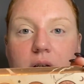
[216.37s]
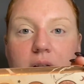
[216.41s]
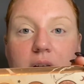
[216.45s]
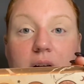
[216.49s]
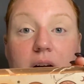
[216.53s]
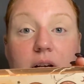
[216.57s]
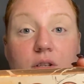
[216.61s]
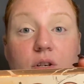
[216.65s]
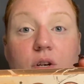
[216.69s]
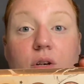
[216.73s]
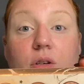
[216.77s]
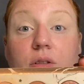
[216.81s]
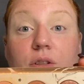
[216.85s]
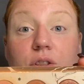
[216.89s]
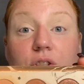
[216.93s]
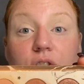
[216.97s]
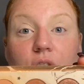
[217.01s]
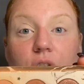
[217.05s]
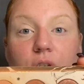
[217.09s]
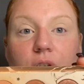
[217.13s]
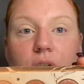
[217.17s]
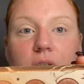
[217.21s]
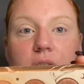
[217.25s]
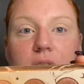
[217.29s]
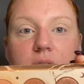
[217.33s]
That is called
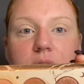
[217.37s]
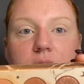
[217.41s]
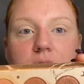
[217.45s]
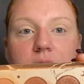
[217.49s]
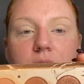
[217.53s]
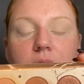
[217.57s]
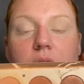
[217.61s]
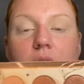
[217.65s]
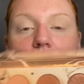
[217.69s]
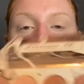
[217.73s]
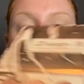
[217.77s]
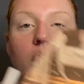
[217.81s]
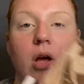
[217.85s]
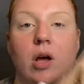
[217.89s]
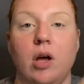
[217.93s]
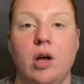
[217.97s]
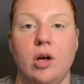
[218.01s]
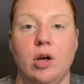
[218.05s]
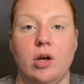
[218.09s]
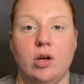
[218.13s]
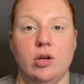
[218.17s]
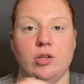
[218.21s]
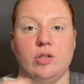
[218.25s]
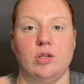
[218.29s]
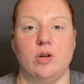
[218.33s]
Stardust.
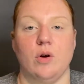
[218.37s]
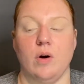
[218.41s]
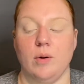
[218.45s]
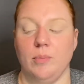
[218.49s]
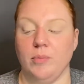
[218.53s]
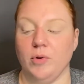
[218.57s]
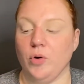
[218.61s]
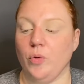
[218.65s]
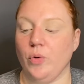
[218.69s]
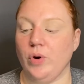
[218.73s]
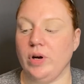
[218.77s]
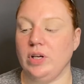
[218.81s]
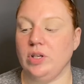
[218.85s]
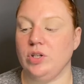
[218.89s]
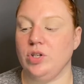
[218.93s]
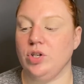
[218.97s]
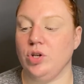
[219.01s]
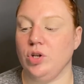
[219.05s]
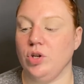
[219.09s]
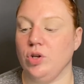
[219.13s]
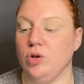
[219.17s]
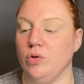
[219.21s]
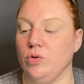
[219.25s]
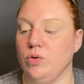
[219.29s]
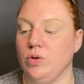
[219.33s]
So I'm going to
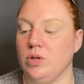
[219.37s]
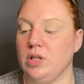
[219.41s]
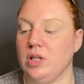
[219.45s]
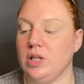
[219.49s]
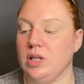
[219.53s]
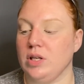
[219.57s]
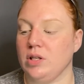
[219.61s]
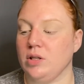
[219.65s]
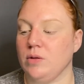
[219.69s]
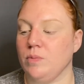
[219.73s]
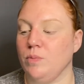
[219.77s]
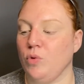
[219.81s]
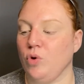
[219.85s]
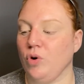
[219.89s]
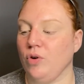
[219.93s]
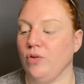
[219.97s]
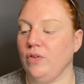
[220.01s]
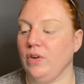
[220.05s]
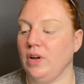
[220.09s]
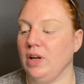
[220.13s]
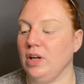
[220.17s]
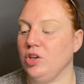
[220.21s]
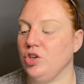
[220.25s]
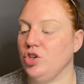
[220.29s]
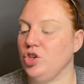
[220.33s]
use this
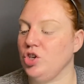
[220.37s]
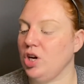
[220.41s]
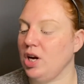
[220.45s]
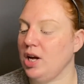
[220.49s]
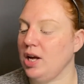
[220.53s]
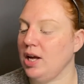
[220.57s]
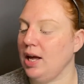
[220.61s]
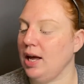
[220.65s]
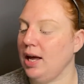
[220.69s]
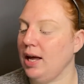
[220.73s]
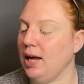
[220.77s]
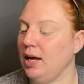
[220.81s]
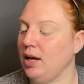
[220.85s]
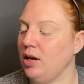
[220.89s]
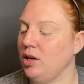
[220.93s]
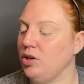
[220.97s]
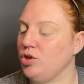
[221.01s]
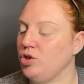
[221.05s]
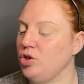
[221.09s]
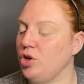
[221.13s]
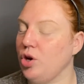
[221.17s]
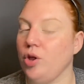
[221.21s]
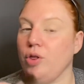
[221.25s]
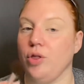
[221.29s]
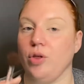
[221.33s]
Morphe
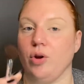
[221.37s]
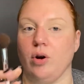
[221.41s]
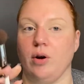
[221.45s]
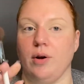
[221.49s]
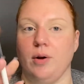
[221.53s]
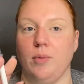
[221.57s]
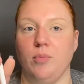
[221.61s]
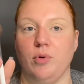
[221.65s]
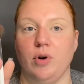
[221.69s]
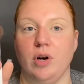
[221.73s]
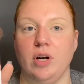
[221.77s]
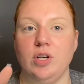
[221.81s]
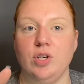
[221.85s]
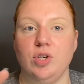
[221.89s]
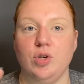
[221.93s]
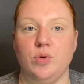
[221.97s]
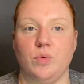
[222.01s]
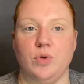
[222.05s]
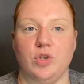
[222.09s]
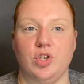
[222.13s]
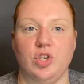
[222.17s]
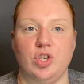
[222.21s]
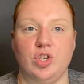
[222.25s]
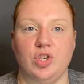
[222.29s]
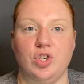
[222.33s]
JH30 brush,
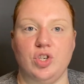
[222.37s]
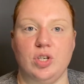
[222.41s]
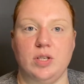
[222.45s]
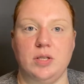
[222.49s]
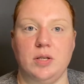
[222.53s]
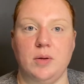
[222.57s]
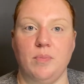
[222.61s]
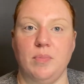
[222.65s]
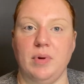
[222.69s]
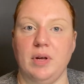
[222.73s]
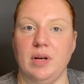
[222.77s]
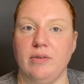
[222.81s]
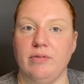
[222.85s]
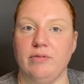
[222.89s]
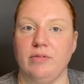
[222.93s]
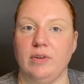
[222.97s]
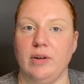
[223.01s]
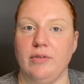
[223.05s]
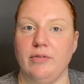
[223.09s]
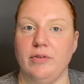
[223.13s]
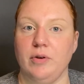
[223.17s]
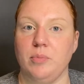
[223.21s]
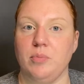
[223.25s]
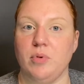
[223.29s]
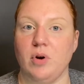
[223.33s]
which is just a big
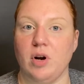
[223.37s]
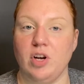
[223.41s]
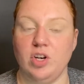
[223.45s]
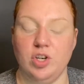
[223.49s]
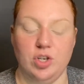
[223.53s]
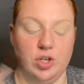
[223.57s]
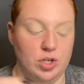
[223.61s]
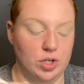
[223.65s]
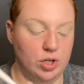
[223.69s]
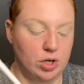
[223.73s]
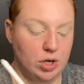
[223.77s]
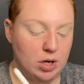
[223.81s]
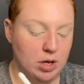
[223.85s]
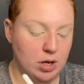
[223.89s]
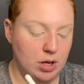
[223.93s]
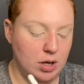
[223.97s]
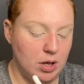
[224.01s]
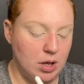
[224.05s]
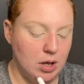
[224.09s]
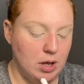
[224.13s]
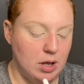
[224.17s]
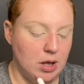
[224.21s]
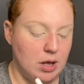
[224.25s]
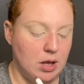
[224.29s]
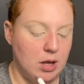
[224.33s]
fluffy brush.
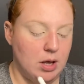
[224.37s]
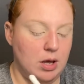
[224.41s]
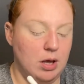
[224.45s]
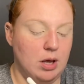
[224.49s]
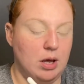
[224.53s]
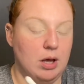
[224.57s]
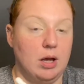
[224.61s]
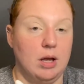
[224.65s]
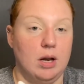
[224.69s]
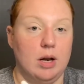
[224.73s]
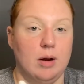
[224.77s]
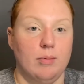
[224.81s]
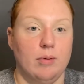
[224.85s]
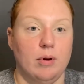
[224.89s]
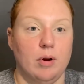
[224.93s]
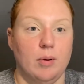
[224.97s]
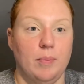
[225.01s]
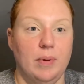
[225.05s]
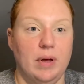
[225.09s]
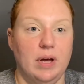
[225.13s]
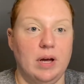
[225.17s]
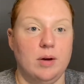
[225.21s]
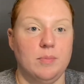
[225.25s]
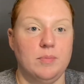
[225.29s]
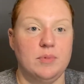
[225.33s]
And I'm going to
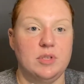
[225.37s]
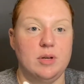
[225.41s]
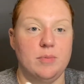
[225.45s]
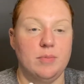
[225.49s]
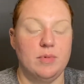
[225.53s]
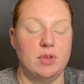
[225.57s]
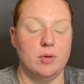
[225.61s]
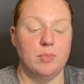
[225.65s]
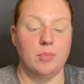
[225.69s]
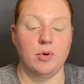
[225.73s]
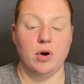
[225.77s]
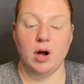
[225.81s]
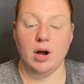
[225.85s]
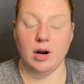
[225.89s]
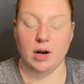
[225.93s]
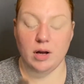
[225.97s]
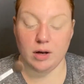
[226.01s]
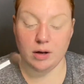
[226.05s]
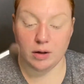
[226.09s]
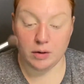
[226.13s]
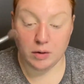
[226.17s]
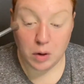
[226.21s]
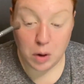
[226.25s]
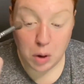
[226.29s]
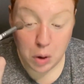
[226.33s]
pick up some of the
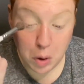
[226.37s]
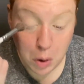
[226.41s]
product